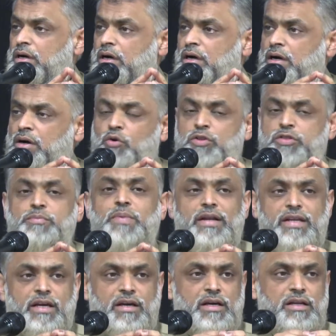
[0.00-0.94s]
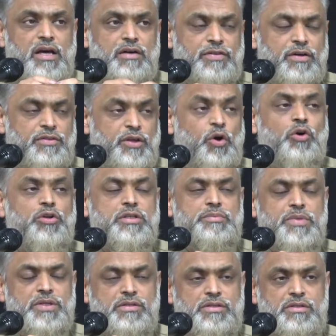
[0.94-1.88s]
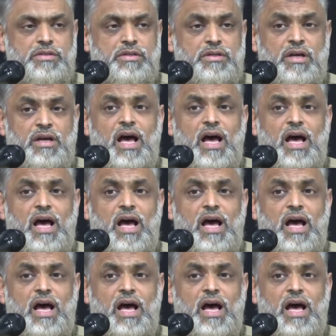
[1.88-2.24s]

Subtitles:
Uthmani Khilafah, the Ottomans.